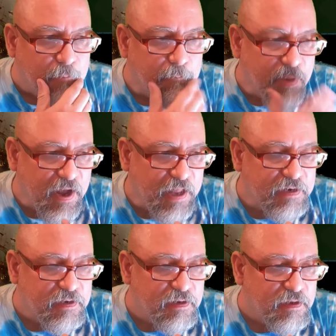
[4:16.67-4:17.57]

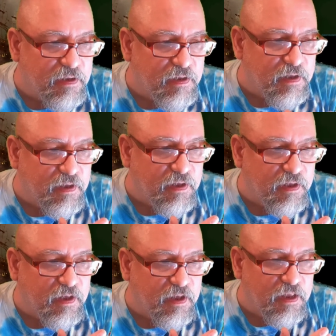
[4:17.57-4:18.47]
But
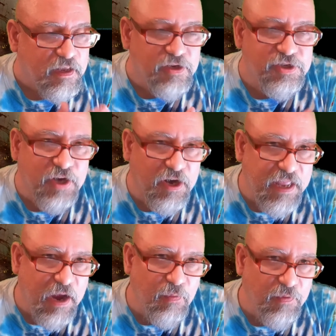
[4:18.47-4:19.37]
you're
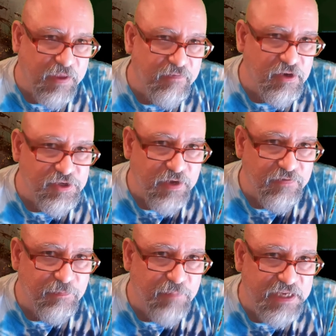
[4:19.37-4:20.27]
starting out giving
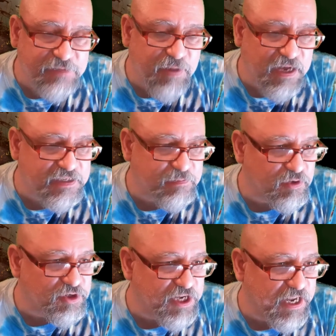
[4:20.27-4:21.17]
yourself the best
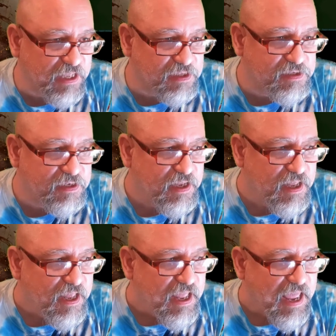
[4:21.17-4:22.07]
possible chance.
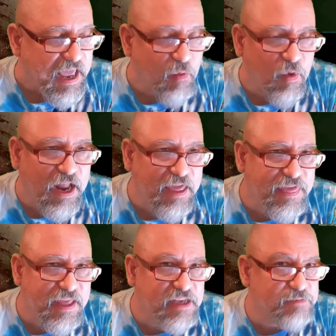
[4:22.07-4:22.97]
And what I
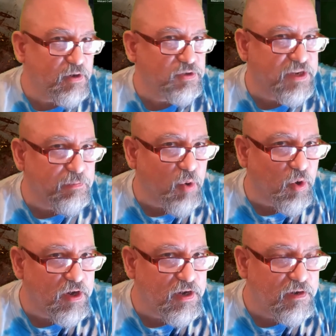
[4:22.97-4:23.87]
think is most
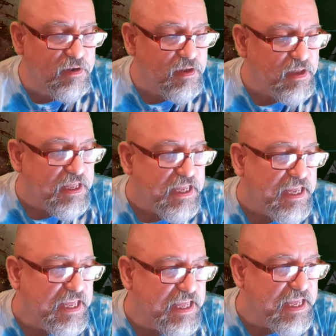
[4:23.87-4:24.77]
important
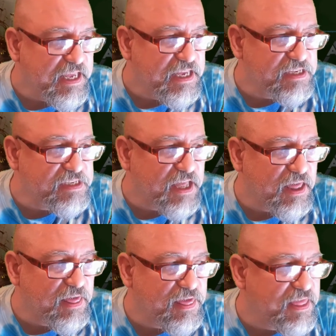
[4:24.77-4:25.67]
is
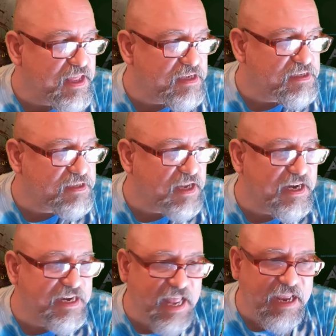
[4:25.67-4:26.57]
this
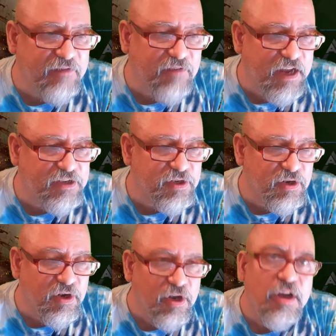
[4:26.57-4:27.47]
Deck
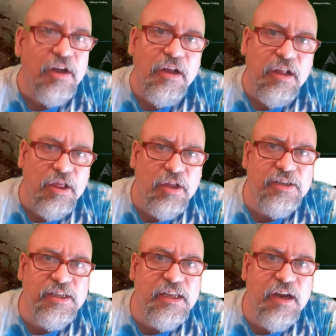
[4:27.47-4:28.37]
Advisor
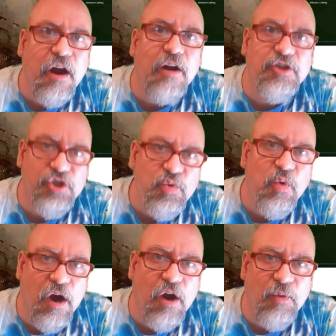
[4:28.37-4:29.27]
looks at the cards
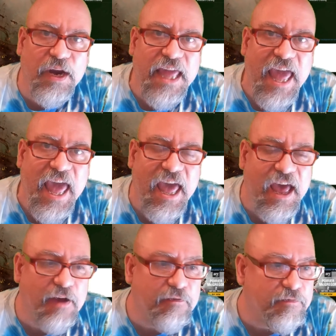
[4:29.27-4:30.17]
you already
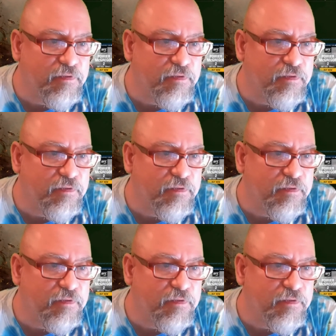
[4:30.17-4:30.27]
have.